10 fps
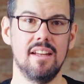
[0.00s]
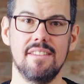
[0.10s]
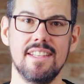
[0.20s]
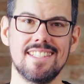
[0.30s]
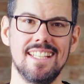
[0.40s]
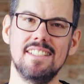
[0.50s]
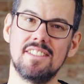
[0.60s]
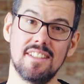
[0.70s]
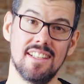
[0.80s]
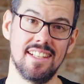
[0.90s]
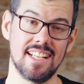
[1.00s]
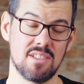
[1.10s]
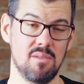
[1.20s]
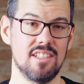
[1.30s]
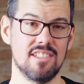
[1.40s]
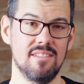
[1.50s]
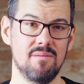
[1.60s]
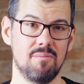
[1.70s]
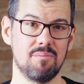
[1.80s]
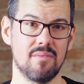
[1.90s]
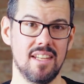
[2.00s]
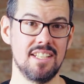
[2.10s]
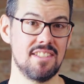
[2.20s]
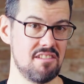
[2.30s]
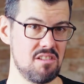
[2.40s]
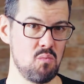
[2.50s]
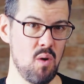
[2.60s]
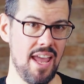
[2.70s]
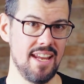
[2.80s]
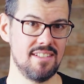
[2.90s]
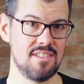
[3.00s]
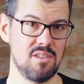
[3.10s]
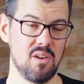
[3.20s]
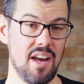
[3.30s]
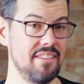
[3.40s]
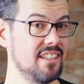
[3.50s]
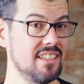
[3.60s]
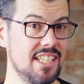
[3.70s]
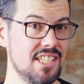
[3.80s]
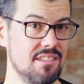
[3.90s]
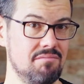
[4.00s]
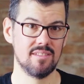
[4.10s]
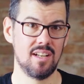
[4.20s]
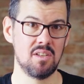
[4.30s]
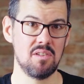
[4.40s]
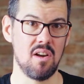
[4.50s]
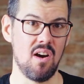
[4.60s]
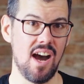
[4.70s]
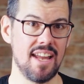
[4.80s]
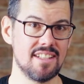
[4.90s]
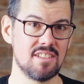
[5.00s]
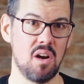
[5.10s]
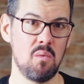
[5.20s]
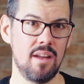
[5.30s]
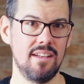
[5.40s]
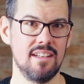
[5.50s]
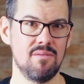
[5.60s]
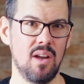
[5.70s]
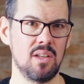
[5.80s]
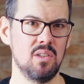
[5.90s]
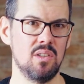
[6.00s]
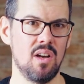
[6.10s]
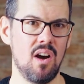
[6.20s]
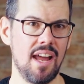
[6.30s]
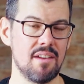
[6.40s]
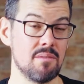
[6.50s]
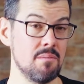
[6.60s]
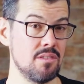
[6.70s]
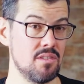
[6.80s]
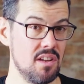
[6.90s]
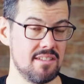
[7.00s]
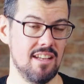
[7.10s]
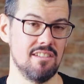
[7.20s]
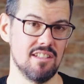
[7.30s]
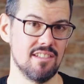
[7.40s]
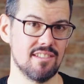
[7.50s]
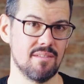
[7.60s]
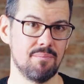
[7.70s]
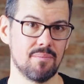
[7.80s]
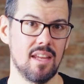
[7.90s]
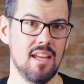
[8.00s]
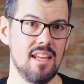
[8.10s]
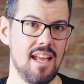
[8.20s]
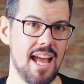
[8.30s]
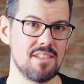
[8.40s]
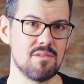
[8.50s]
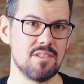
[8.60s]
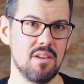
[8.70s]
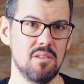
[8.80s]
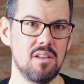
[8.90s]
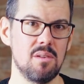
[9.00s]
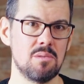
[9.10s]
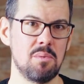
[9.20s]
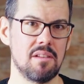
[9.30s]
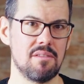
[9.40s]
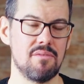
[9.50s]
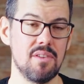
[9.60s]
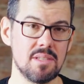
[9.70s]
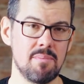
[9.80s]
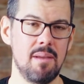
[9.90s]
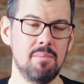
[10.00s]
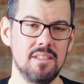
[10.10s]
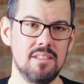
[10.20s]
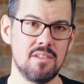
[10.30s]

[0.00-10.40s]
This led to the next question: is there a way to hide the collection? I couldn't hide it, so I wondered if I could hide it from search engines. As a result, I was one of the first people in